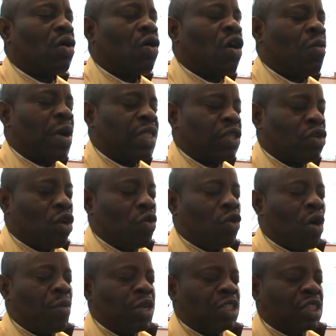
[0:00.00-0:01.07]
Almighty God, we
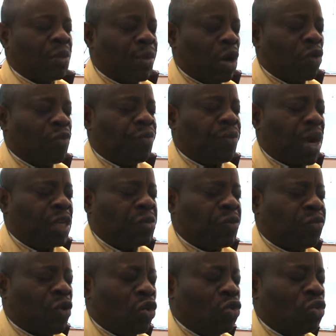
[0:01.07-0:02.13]
commit the shepherd of the parish
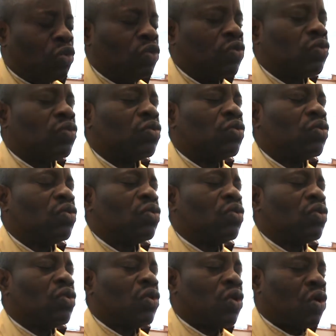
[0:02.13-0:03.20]
before you.
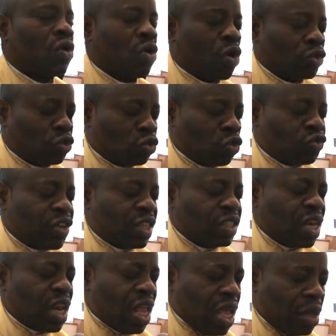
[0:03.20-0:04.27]
Continue to
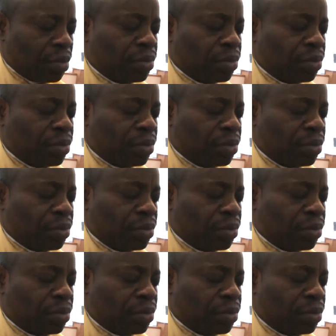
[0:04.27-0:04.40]
strengthen him.